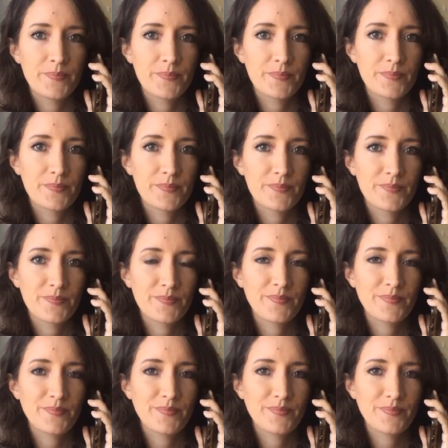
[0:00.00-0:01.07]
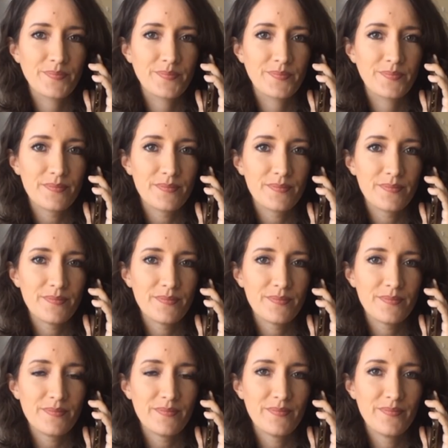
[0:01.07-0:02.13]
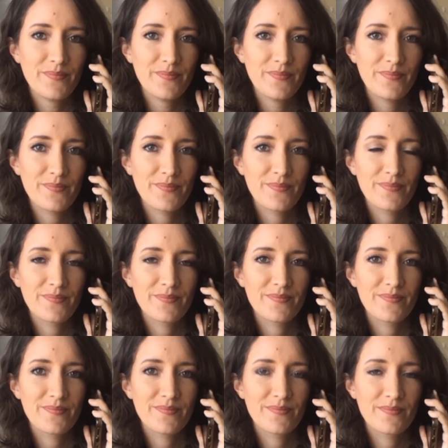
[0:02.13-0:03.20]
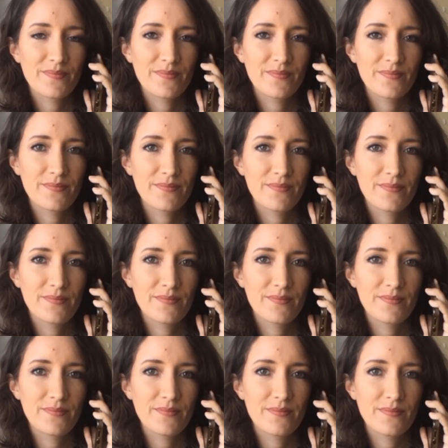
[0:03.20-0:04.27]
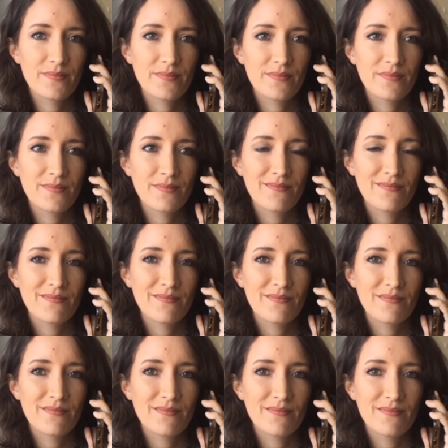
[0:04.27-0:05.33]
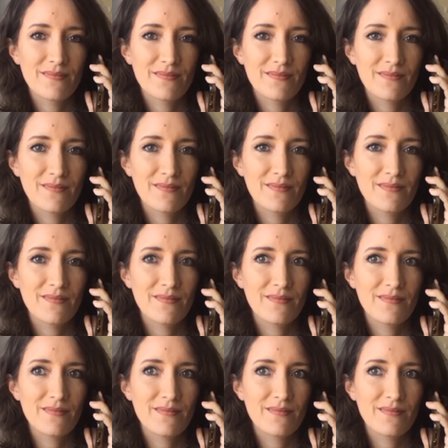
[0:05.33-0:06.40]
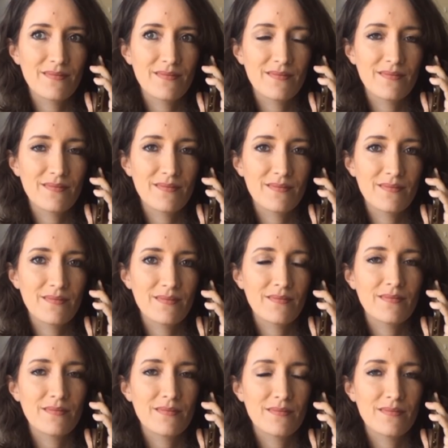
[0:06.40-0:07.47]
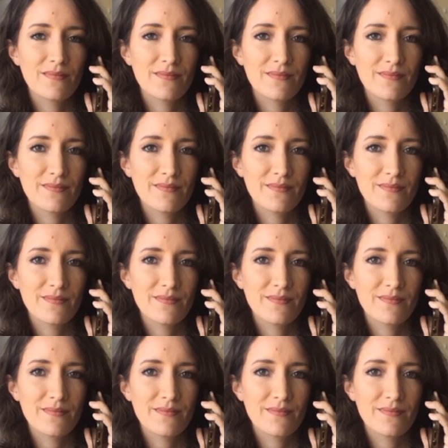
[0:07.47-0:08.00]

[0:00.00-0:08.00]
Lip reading: No words are spoken by the person on screen.